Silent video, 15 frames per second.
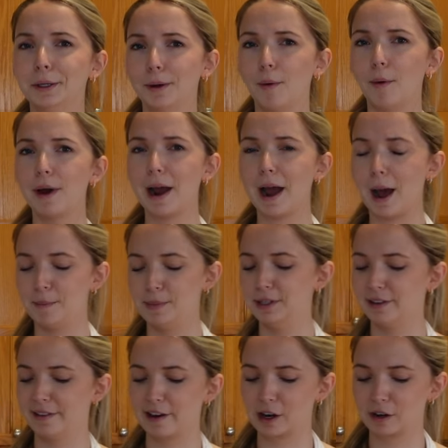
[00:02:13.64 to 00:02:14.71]
what
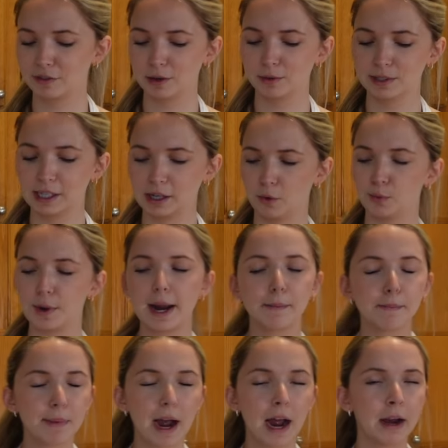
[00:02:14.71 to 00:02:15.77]
happened there, if there was like a
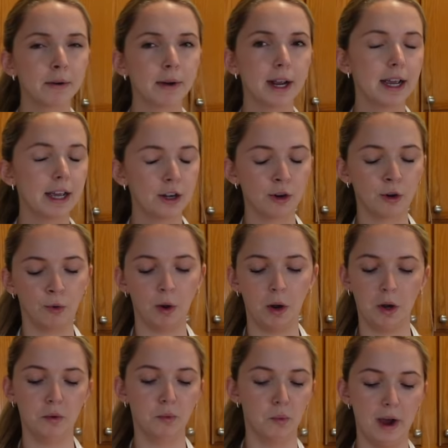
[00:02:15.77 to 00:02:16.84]
ramp pirate
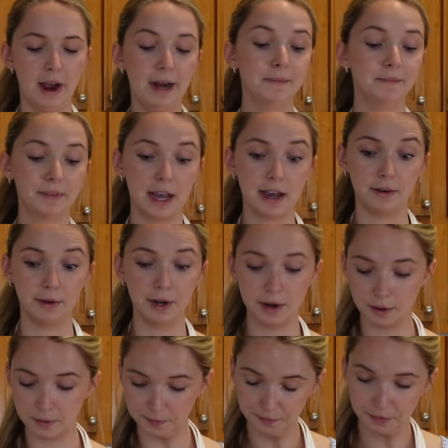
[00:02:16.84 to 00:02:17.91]
or what, I don't
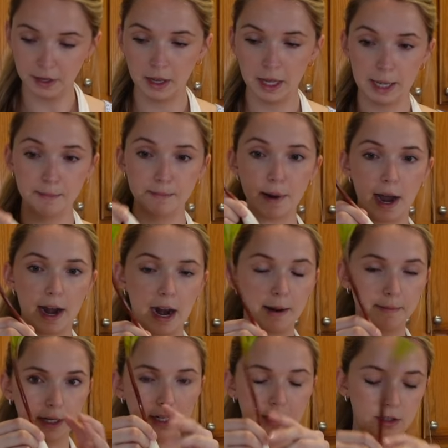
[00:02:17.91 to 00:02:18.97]
know. But
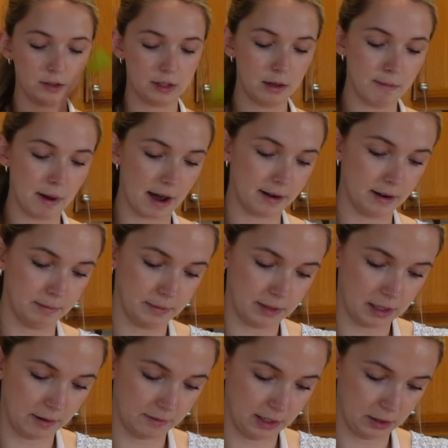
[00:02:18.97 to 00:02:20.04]
I'm gonna use the bottoms
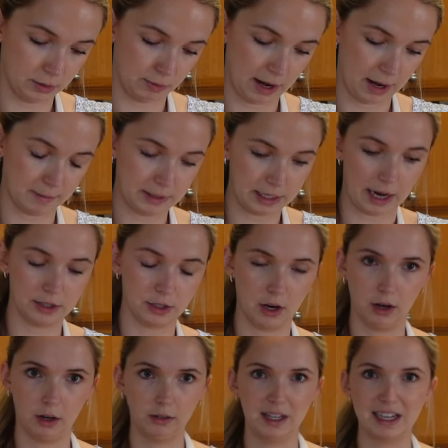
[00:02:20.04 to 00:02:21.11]
of these ramps as
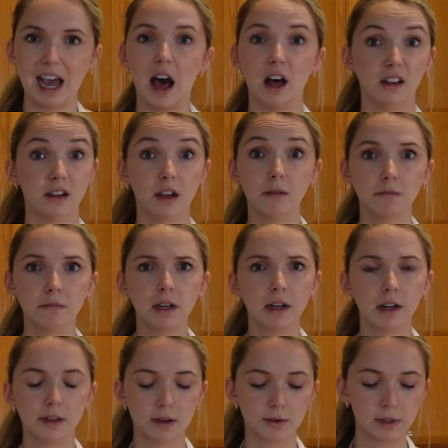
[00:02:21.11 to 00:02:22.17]
our like allium
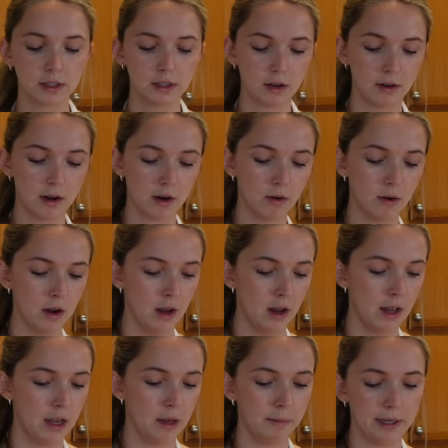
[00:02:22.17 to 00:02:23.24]
in the risotto
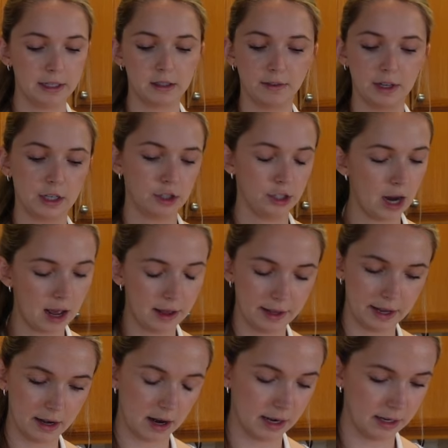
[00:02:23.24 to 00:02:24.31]
in place of like a
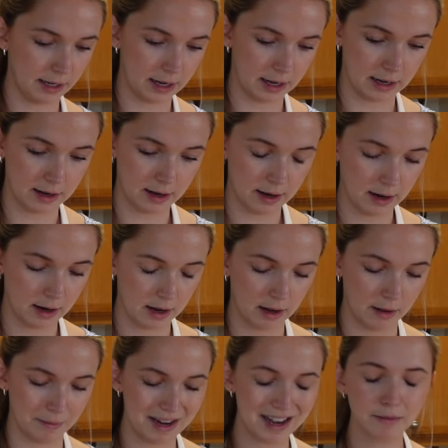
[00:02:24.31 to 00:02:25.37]
shallot, onion,
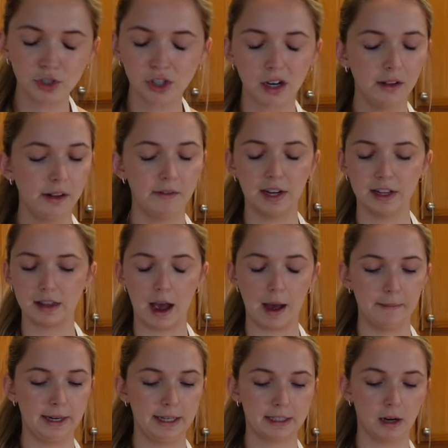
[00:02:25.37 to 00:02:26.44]
and I'm just gonna leave it at
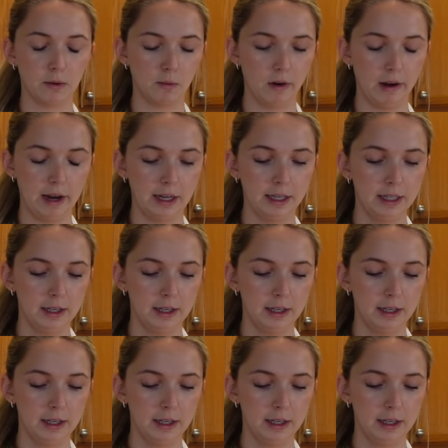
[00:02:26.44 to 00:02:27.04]
that because I want